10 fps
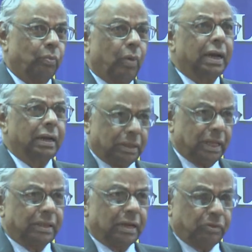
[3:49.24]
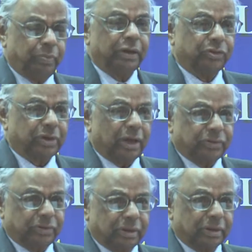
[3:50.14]
one thing that has been
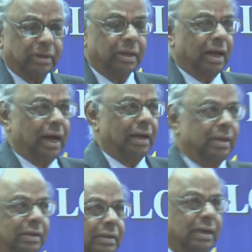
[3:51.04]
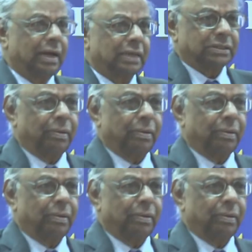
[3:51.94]
discussed at